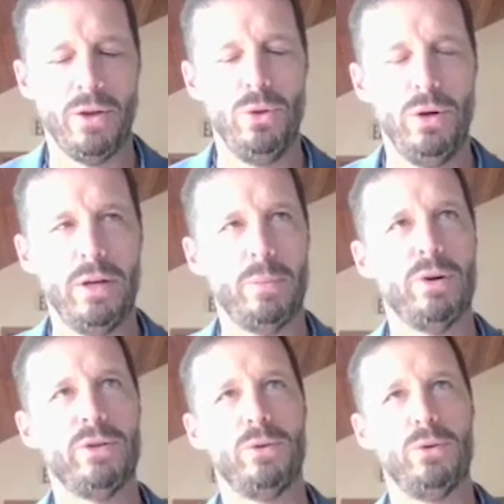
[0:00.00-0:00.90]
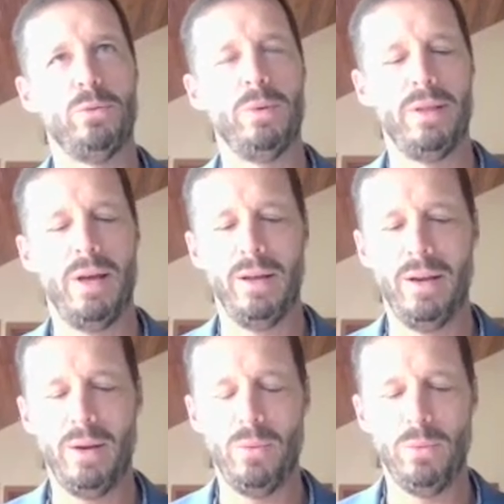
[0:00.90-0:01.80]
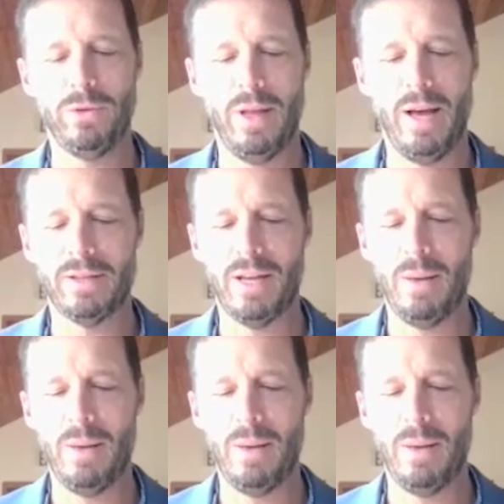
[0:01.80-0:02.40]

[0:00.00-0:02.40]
You look at a person who's been that, and when was the last